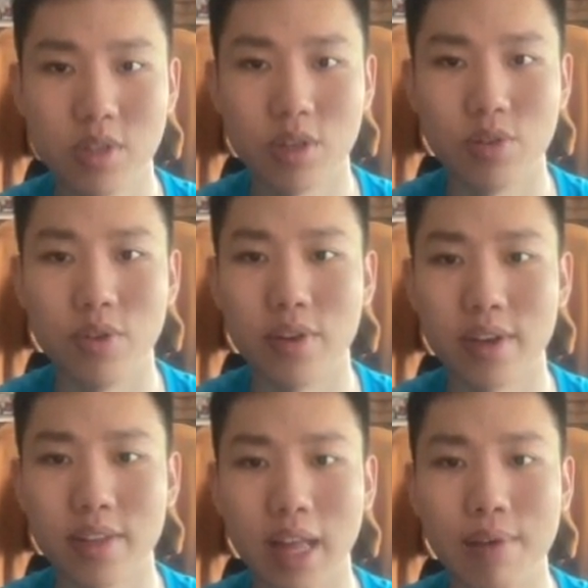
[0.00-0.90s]
so you
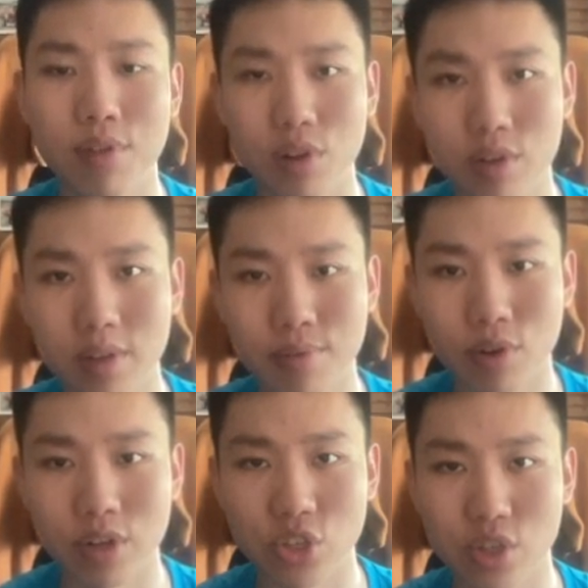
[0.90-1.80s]
can have a look if
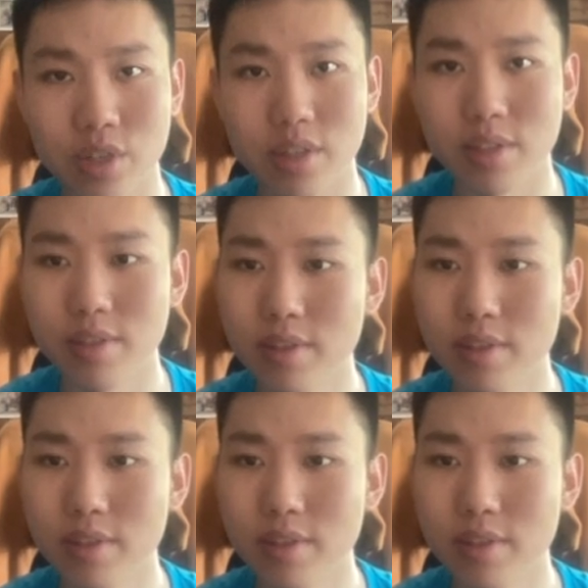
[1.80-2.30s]
you're interested.